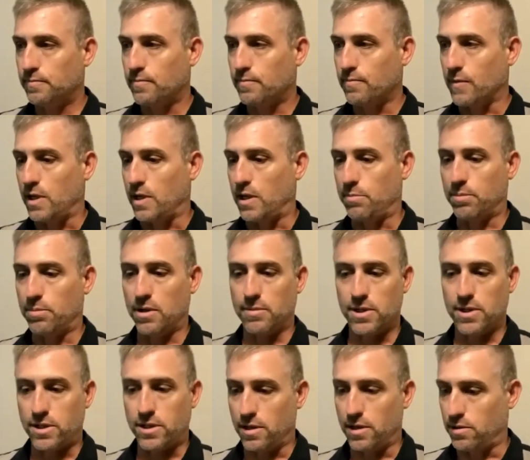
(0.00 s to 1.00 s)
he pretty
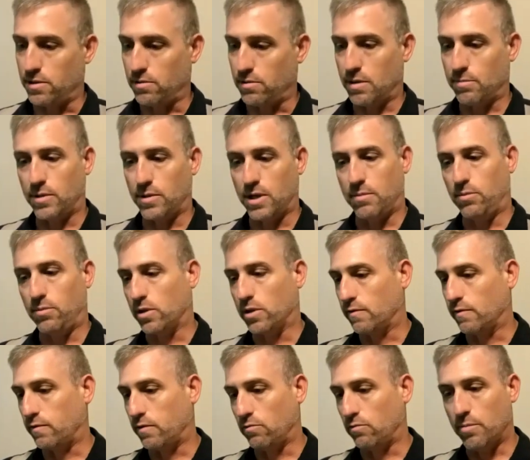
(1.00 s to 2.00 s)
much tells her, you know, I'm, I'm looking
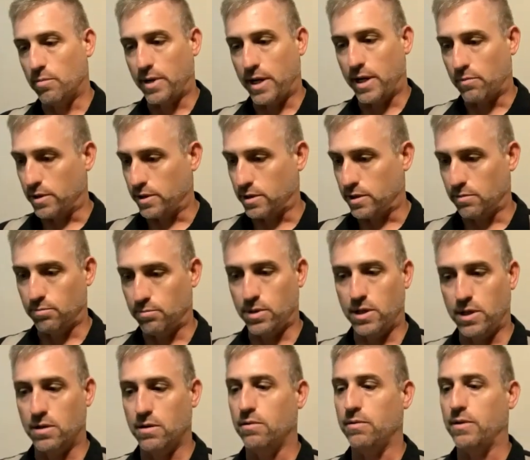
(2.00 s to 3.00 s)
for a woman that wants to
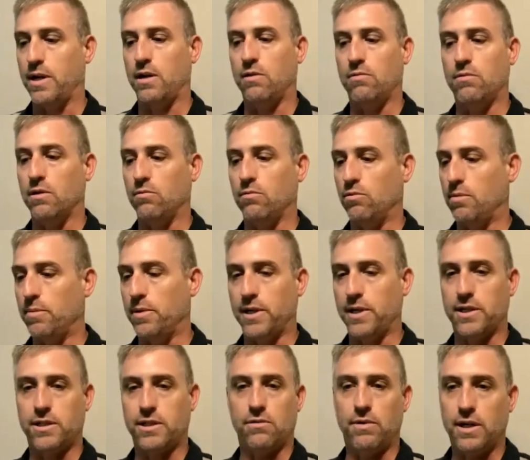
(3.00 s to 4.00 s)
build. I don't want a woman
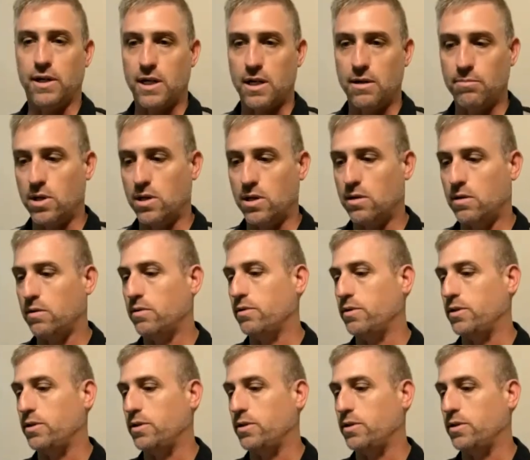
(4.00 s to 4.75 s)
that's a wrecking ball.